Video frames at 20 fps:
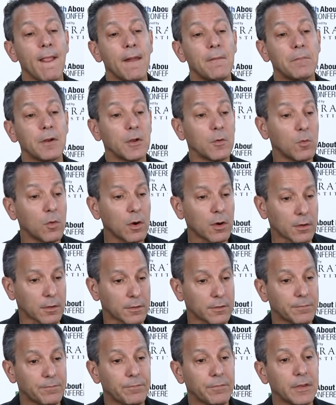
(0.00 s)
But it
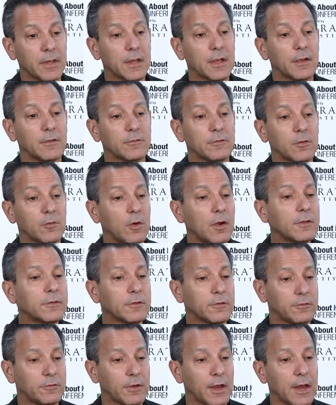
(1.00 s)
worked because there was
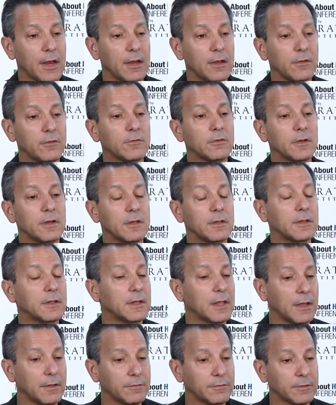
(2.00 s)
a change in the
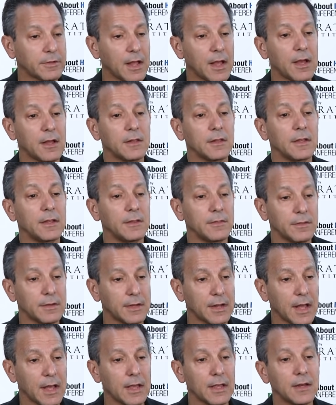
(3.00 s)
lifestyle, in the
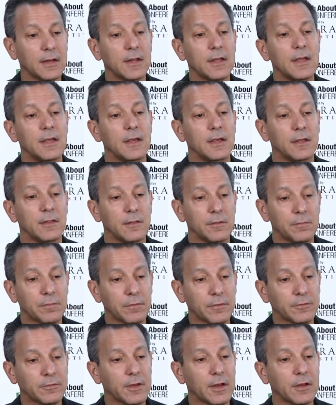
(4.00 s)
diet, in the
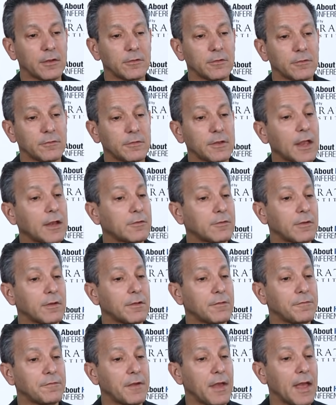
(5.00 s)
percentage of
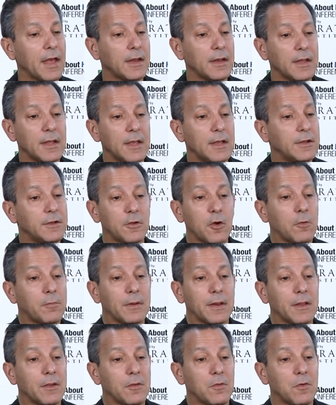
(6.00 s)
saturated fat.
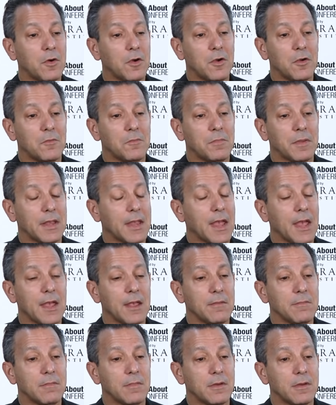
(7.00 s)
Nobody
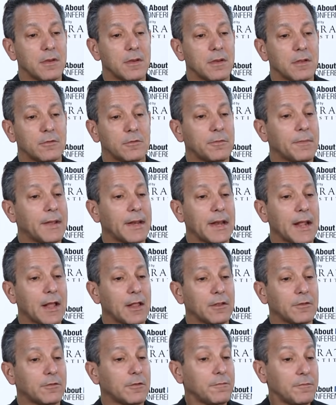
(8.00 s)
became, to my
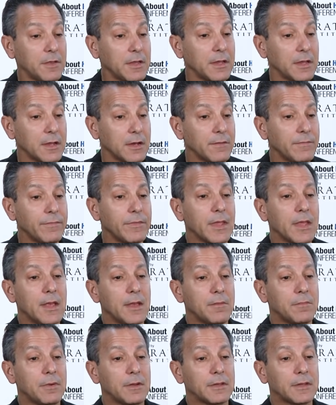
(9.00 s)
knowledge, a vegan,
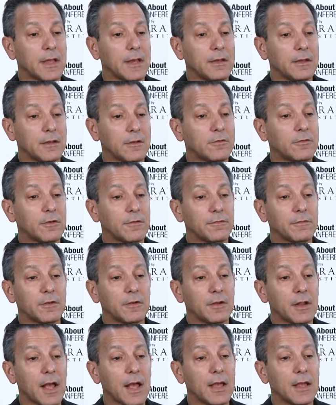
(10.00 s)
but they did shift their
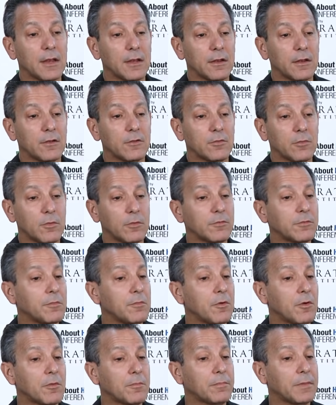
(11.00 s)
diet towards a
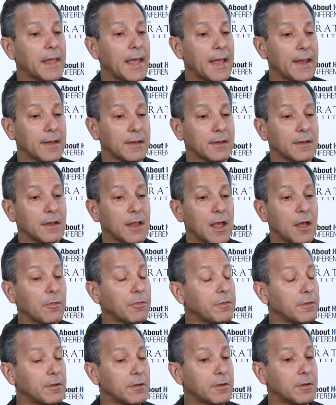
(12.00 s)
more plant,
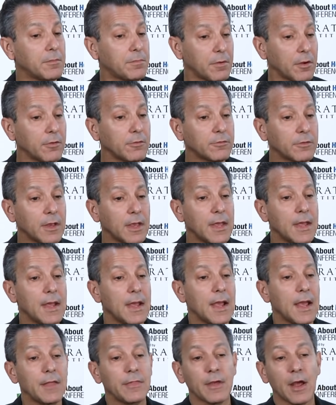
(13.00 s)
healthier approach.
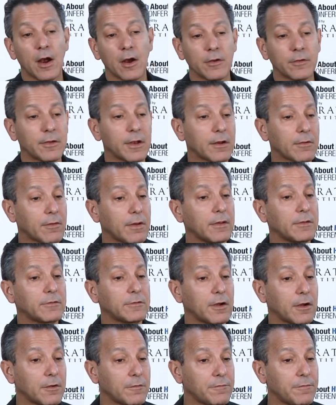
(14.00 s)
And the heart attack rate
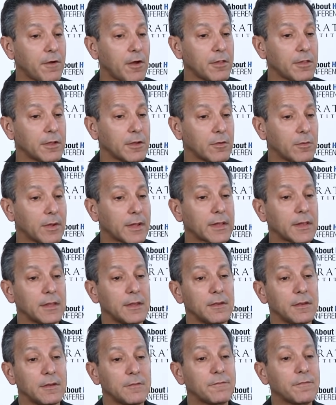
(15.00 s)
started falling
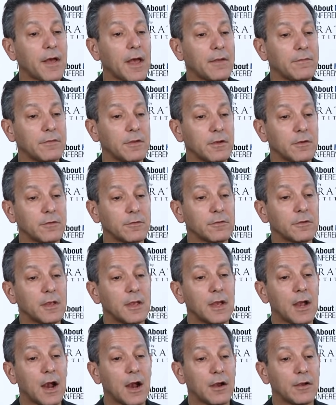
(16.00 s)
quickly. In five years,
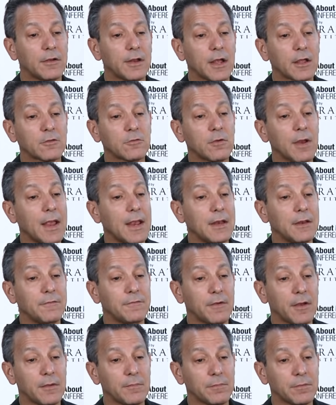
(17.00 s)
heart attacks were
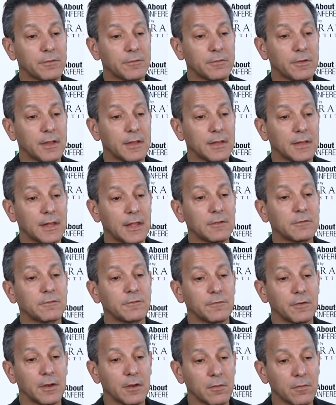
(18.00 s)
eighty-five percent less
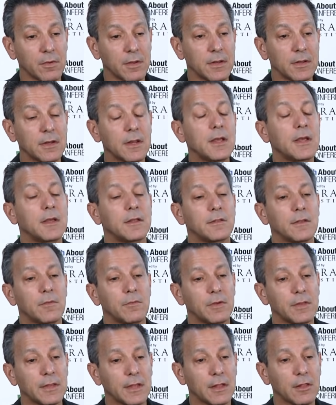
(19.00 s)
frequent than
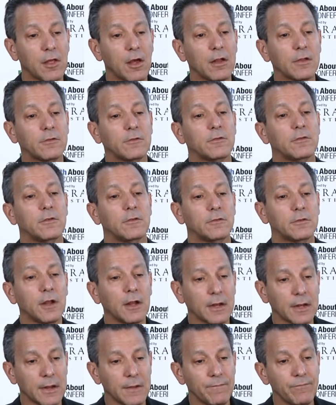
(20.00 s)
when they launched the
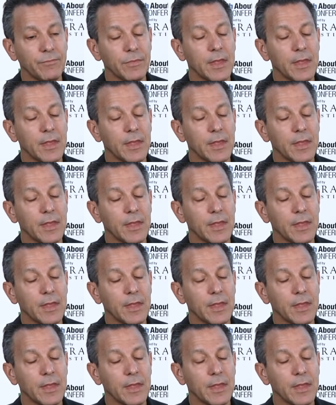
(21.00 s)
study.